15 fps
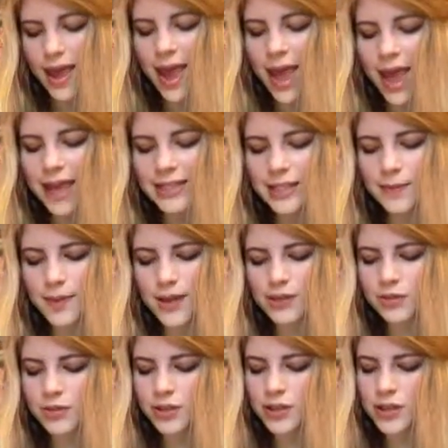ATP
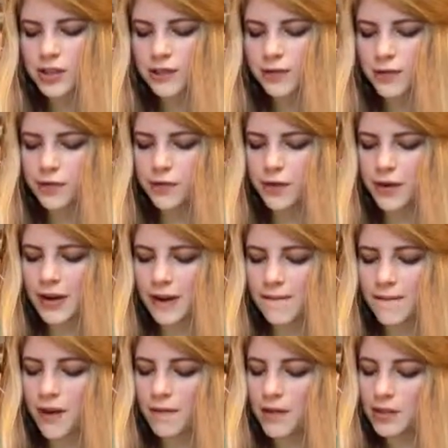is also used to phosphorylate
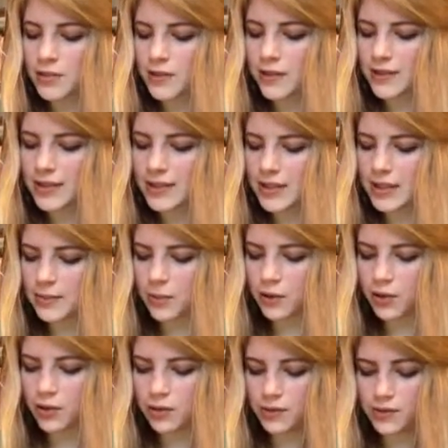5 out of every 6
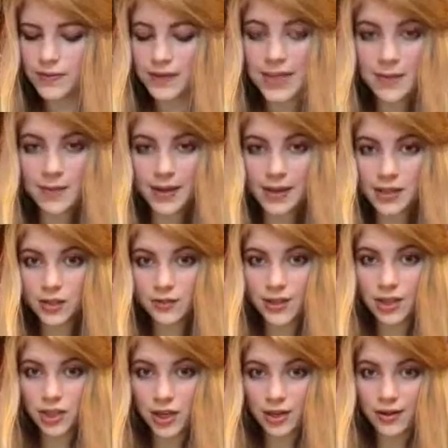molecules of TP to
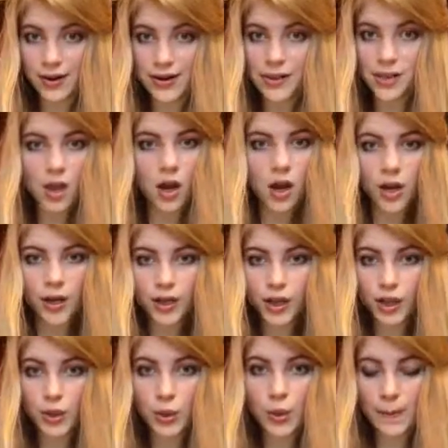regenerate
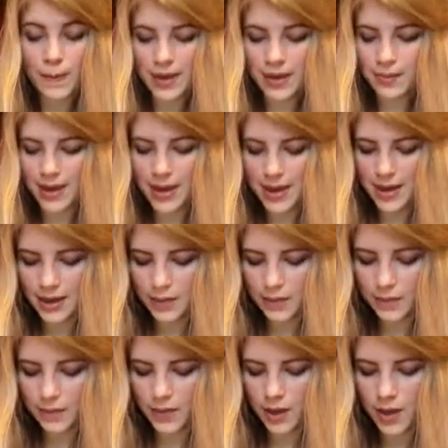RU-BP.
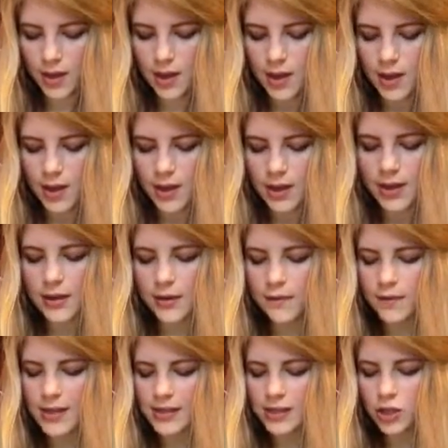Now,
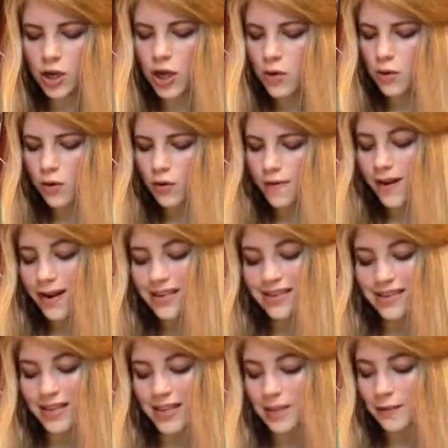if there's no or very
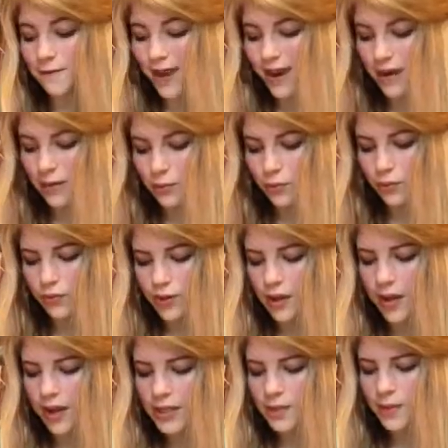little light available, the
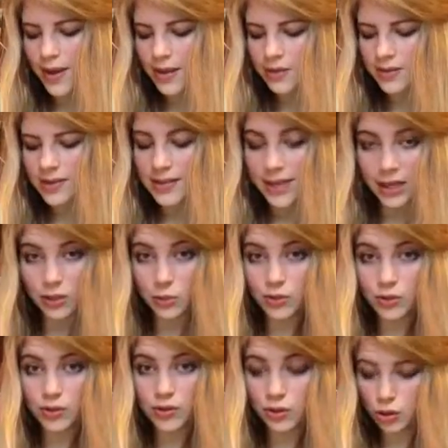light-dependent stage
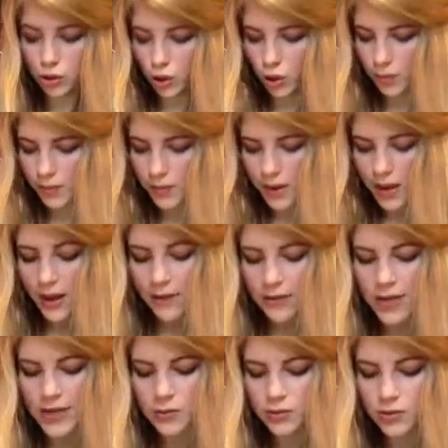will stop.
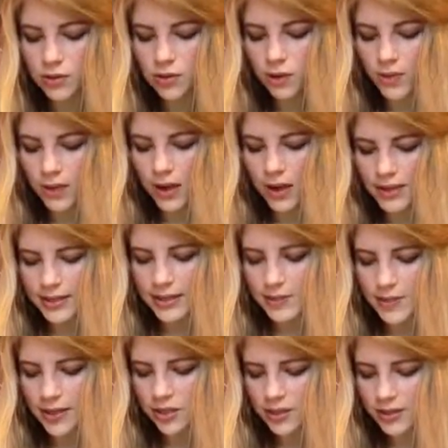This will stop the
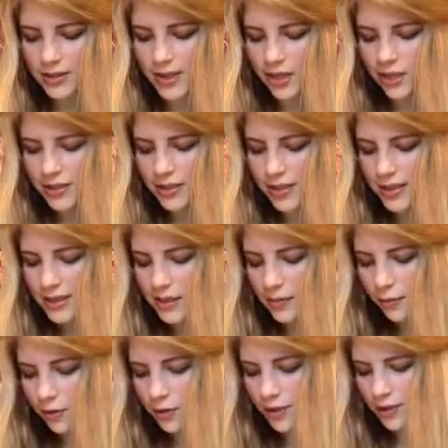light-independent stage as it needs the
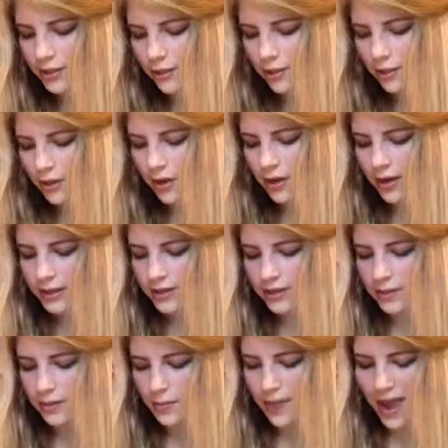product of the
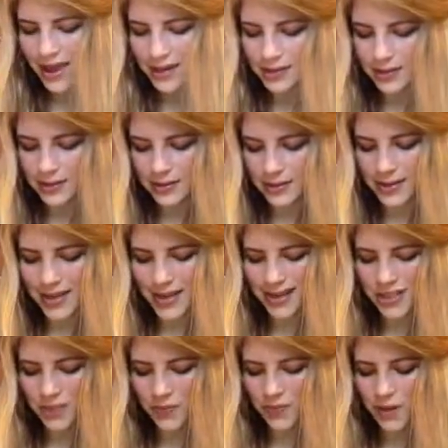light-dependent stage.